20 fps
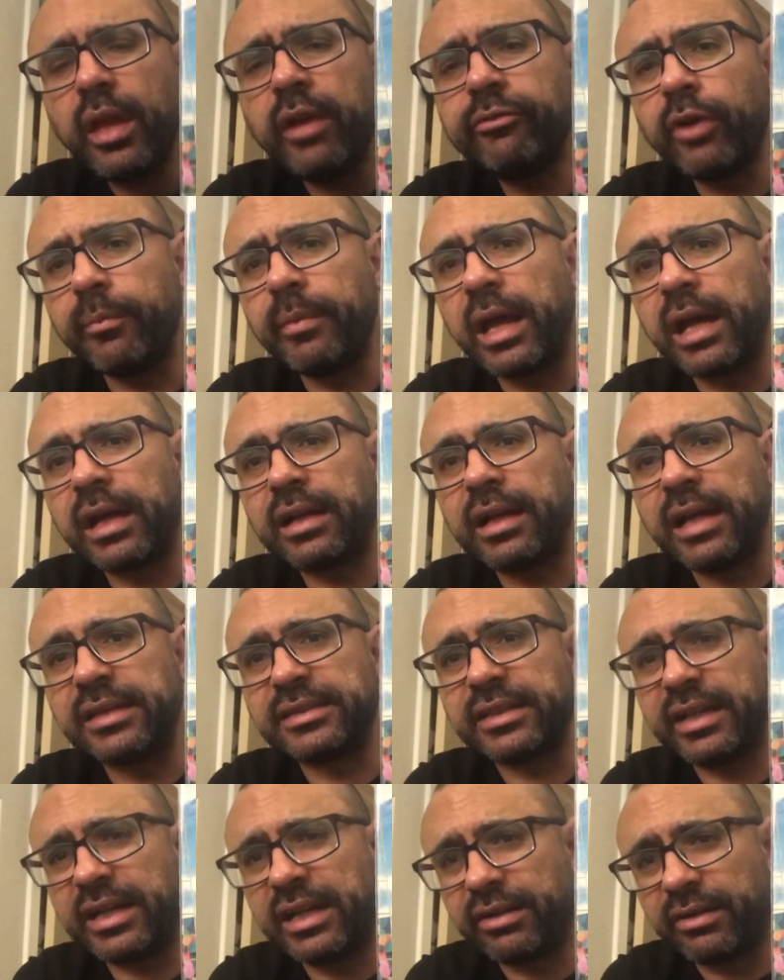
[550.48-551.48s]
from that
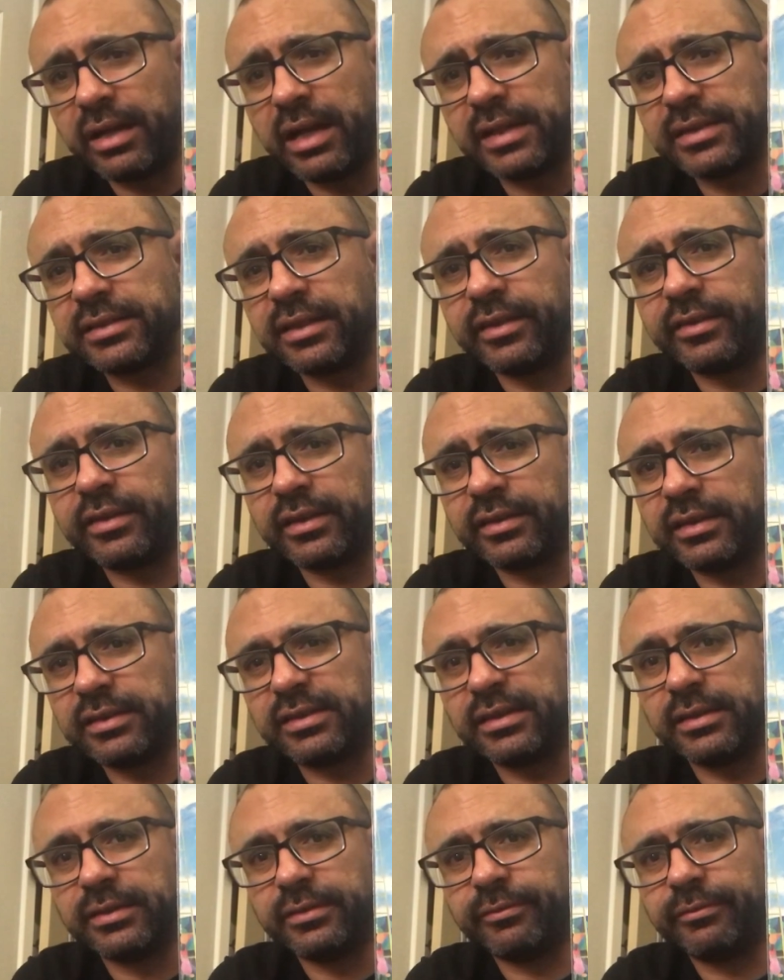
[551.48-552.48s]
classic era, I still think
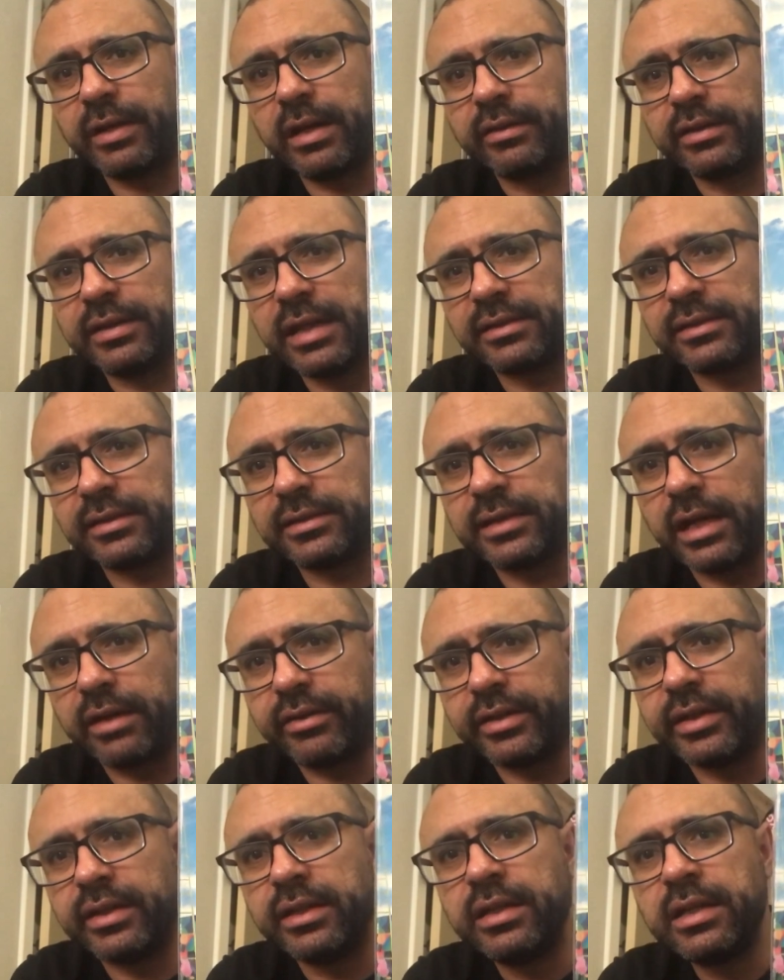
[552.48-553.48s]
this is very
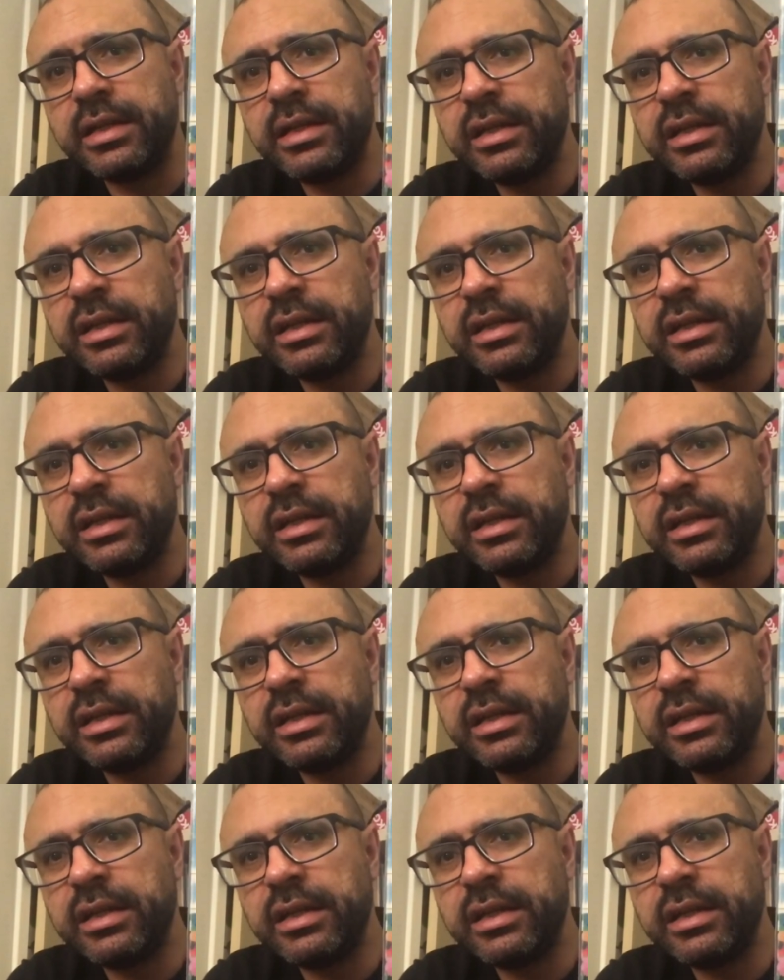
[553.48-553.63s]
necessary.